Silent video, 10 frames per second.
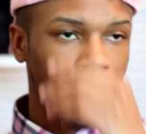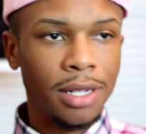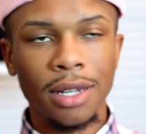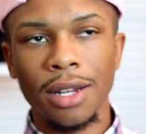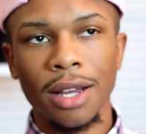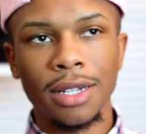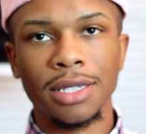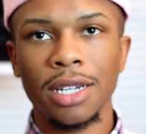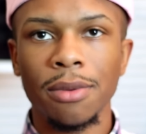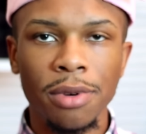Yeah, like I
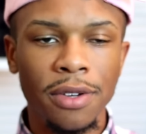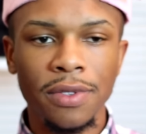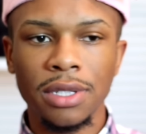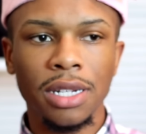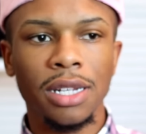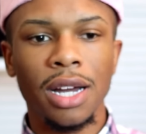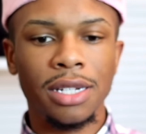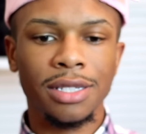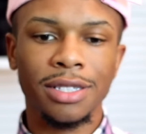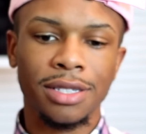said previously, I
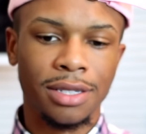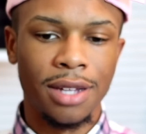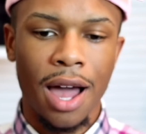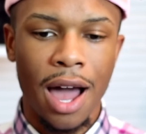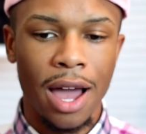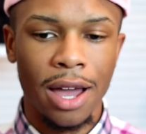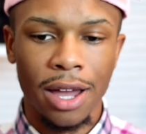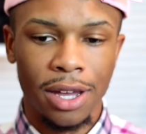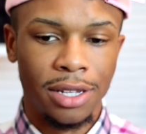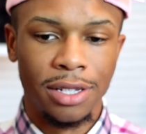just
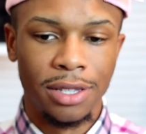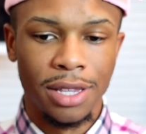I,